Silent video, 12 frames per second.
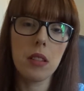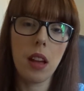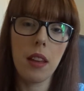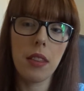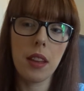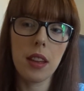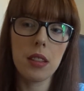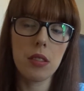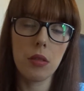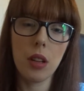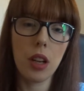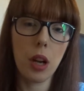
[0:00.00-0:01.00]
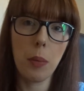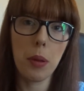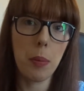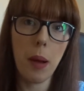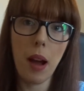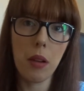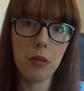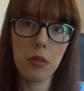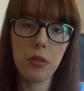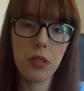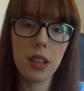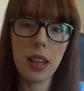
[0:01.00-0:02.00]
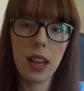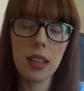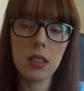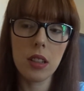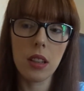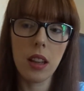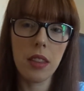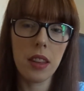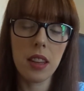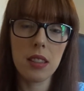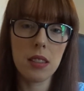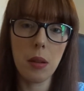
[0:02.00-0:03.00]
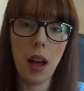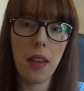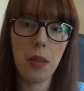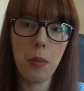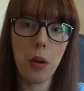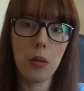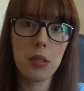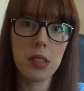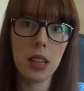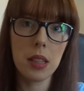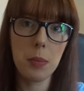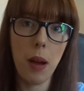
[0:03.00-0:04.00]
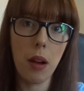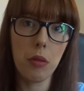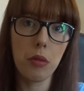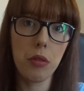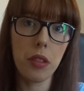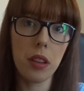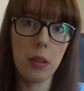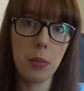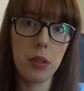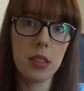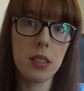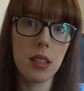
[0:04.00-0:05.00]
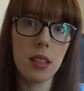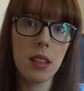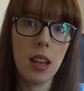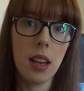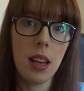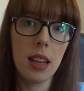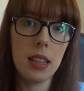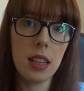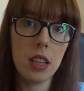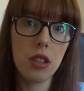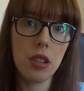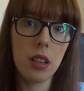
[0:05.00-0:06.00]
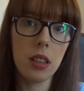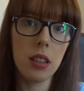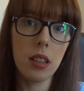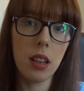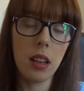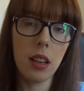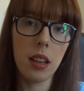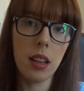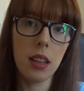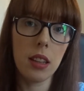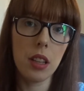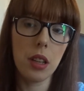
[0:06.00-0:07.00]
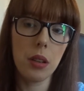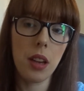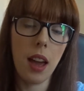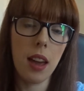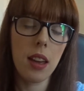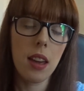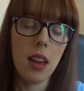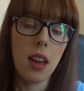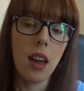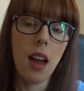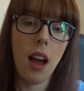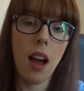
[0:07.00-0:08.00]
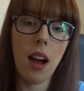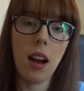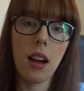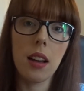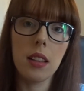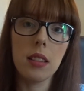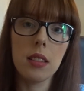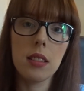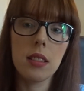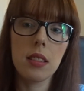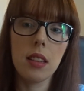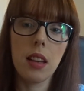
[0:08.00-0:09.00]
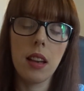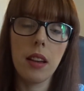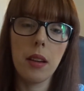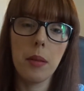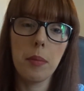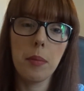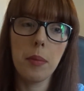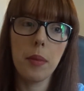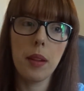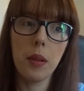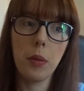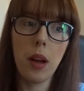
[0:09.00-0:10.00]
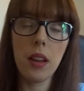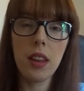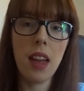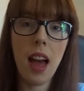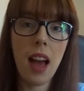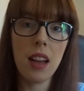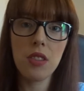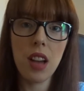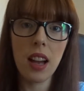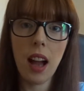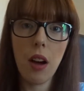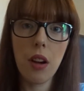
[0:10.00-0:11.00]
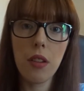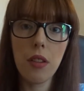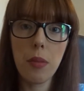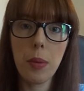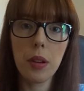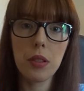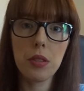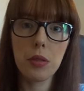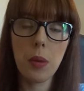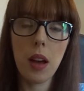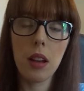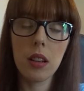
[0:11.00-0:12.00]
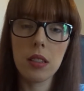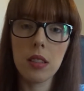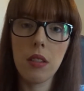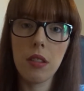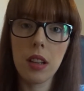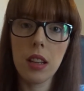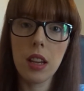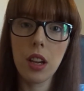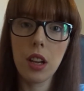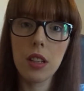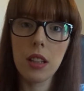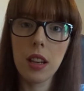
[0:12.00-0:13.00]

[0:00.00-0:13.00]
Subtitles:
I think it's only a couple of pound for the Kindle. I think it's at the most £6 for the printed edition in the UK. And while you're there, check out her other books as well, because they're really good.